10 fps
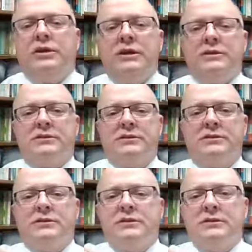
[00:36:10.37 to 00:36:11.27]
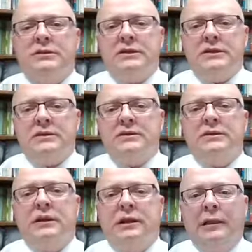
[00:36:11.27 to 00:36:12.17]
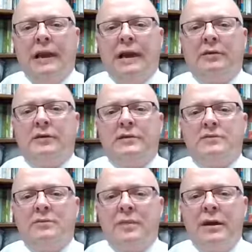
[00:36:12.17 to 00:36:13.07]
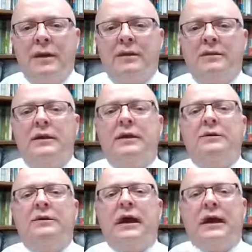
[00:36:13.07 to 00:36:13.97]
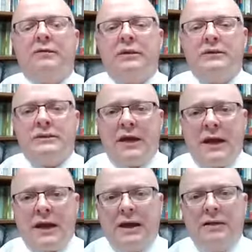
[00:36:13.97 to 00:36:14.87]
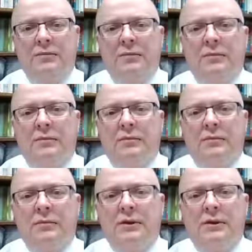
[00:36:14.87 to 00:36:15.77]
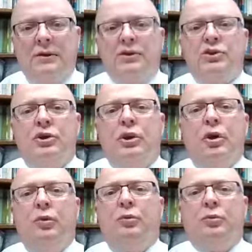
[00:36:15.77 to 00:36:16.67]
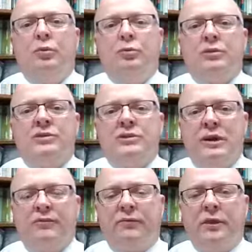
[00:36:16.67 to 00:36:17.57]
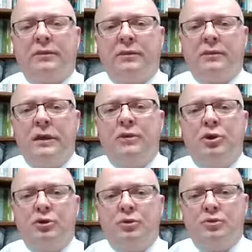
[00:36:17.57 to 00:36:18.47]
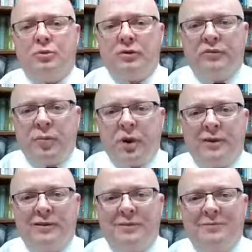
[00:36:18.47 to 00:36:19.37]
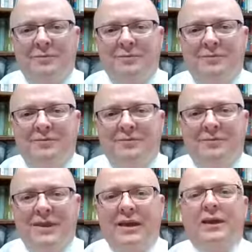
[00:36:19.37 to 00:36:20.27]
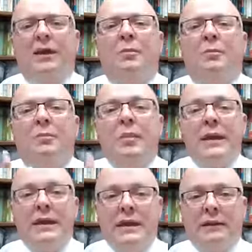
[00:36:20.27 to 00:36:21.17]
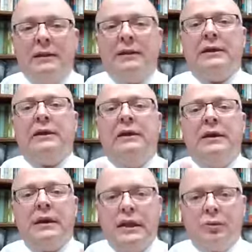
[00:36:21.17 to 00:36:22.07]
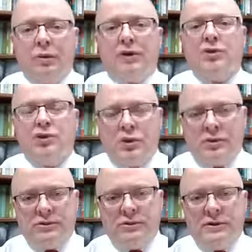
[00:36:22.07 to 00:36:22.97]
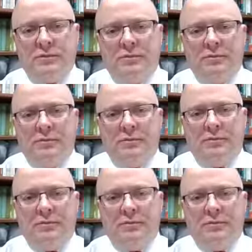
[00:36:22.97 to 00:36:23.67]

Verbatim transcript: Jesus didn't allow this man to have the time to go through the suffering that that news would have brought him. Immediately, he reassures him